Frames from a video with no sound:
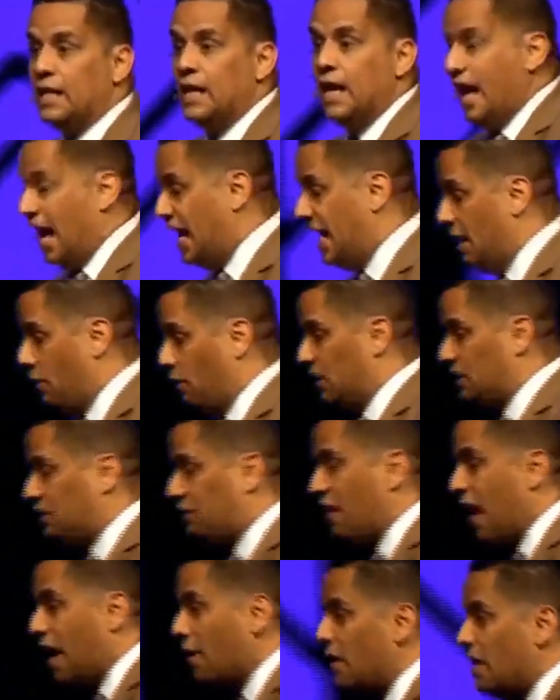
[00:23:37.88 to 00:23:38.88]
And it was
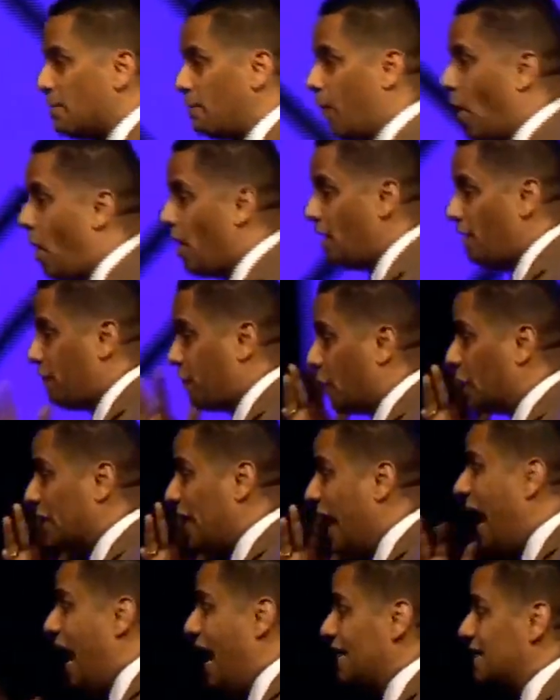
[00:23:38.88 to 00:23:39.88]
very important for
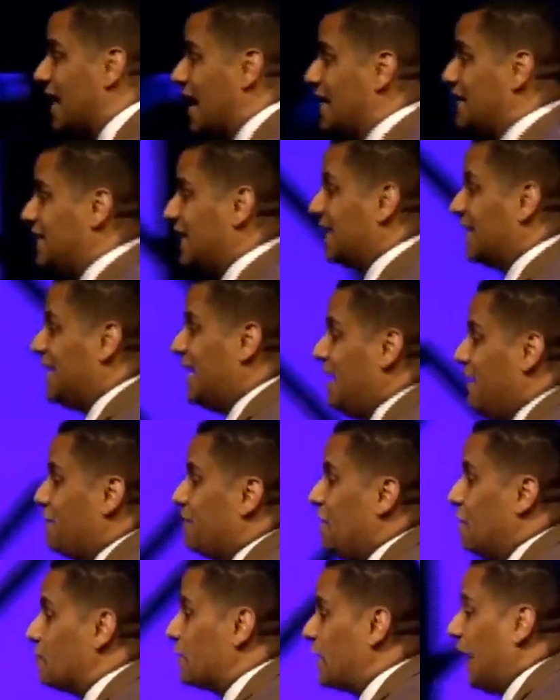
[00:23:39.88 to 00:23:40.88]
God to give
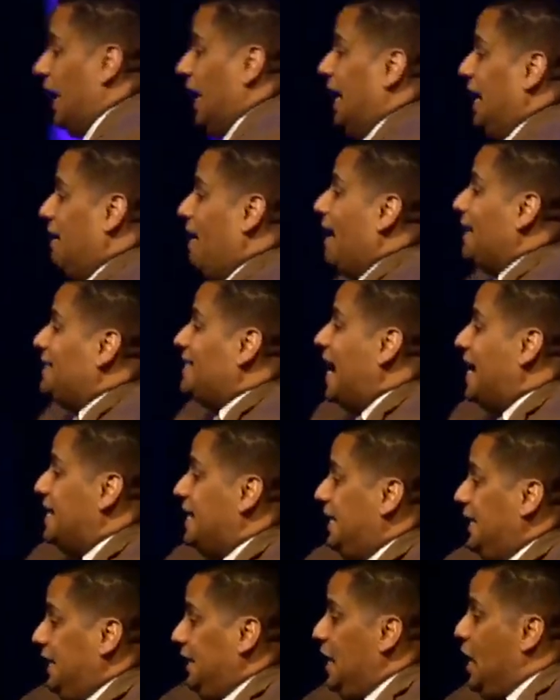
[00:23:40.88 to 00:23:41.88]
them clear
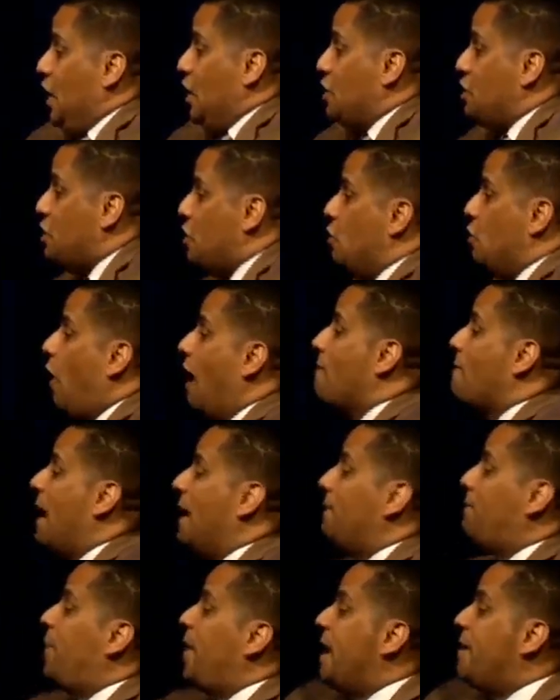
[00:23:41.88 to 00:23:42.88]
identity. You are my
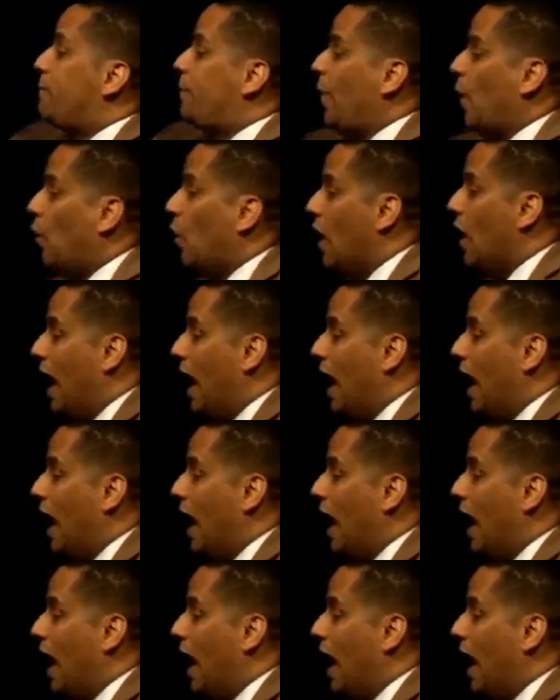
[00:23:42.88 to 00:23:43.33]
people.